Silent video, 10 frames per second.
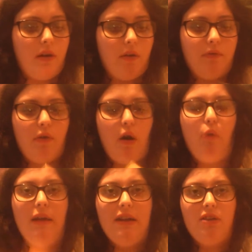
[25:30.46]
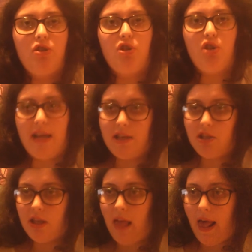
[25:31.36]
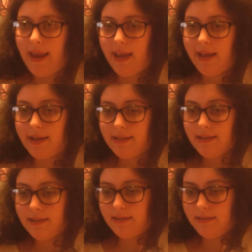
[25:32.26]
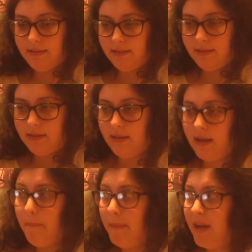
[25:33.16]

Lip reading: of which shade you liked, then let me